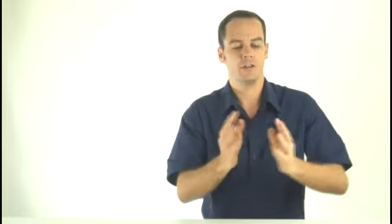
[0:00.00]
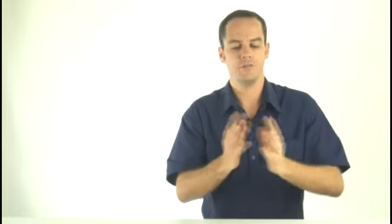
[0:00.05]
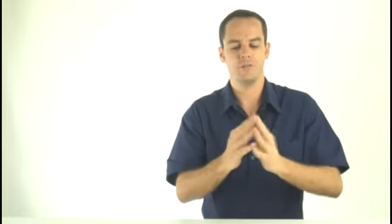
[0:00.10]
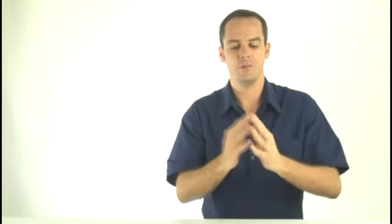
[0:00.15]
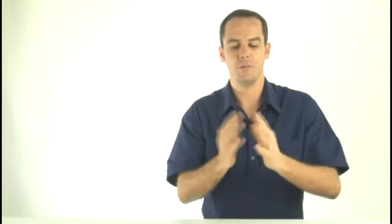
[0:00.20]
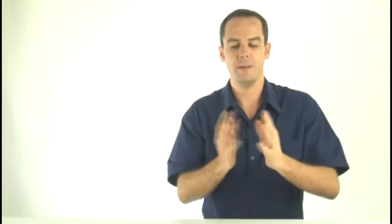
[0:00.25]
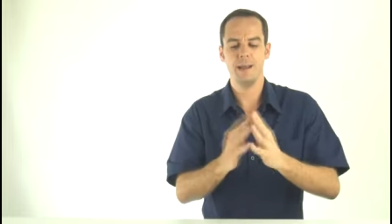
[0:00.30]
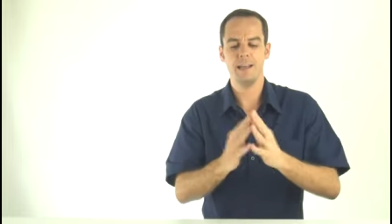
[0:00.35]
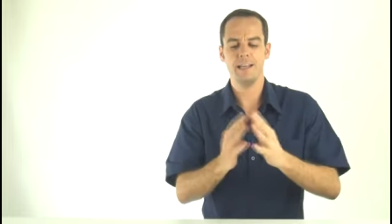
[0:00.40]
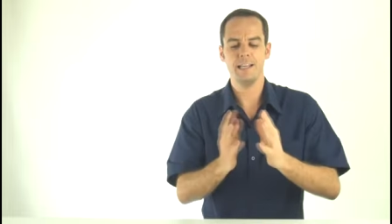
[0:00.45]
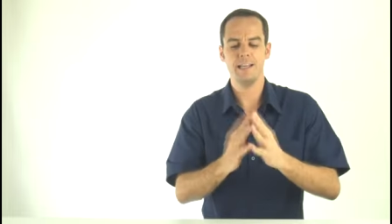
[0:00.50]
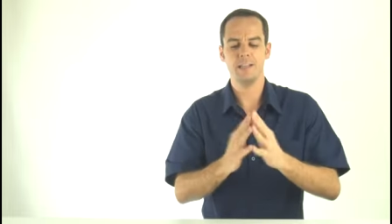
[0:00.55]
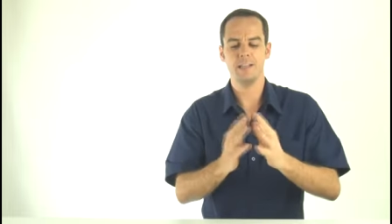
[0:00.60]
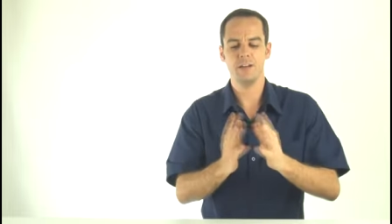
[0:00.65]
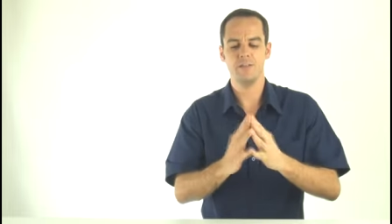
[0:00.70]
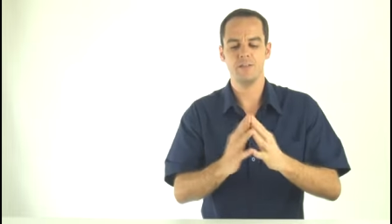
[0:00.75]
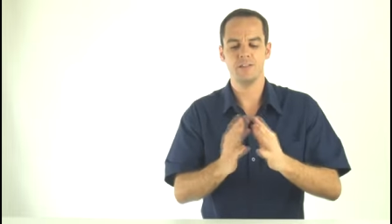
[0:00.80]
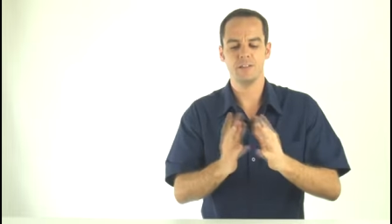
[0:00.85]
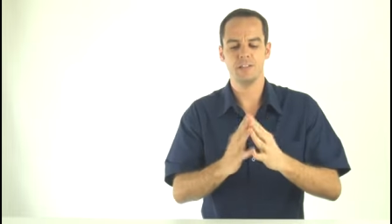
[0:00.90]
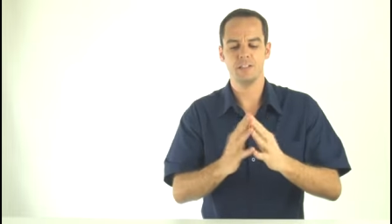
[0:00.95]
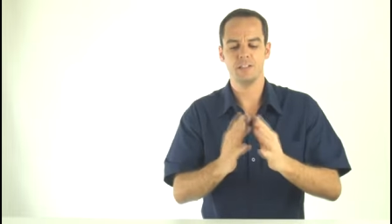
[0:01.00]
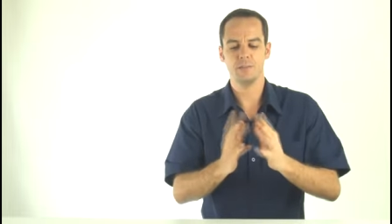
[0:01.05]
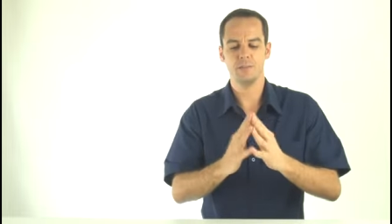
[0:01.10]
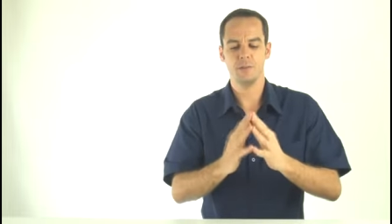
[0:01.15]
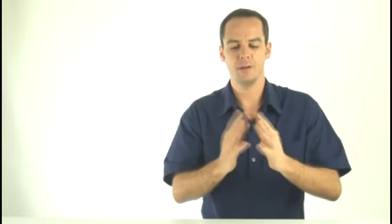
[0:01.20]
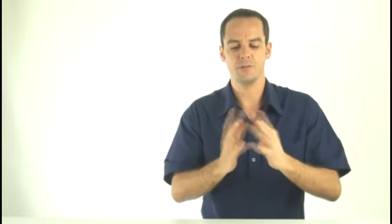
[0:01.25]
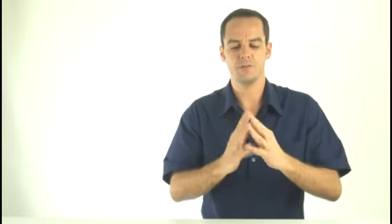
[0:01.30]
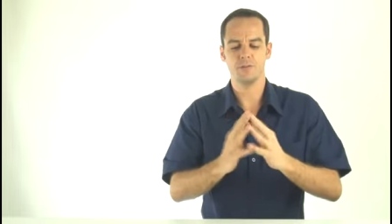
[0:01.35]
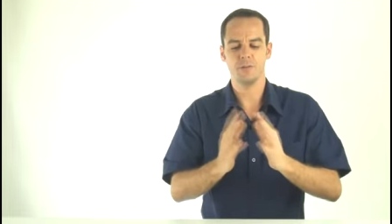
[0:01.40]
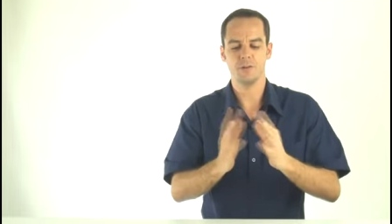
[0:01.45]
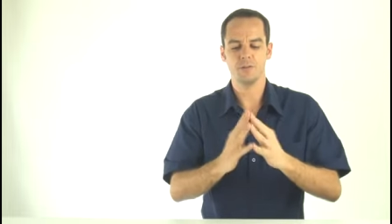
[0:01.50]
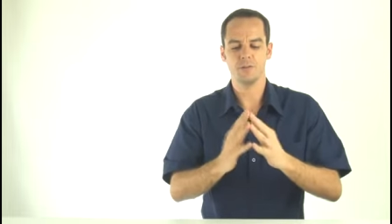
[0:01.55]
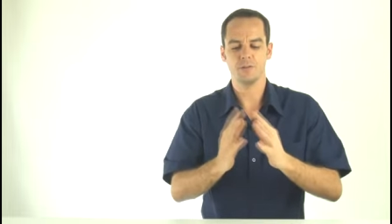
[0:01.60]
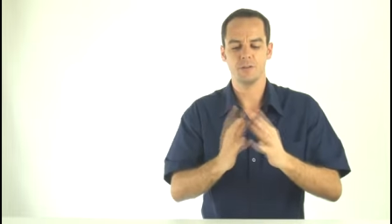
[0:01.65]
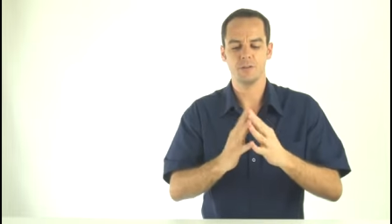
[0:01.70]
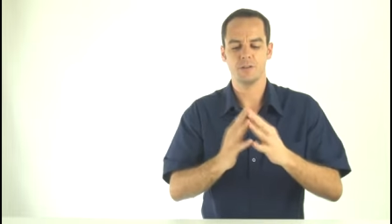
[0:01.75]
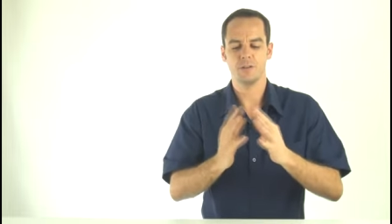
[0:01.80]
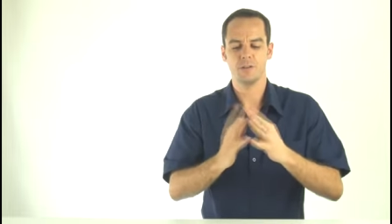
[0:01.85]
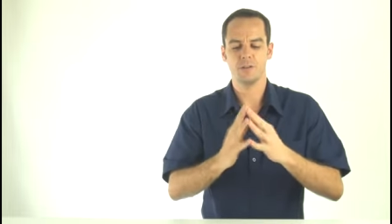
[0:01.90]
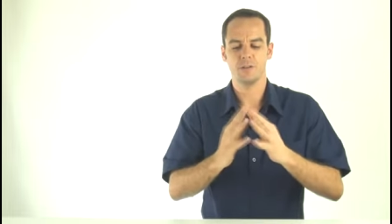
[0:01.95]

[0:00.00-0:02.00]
remaining nervousness in my throat,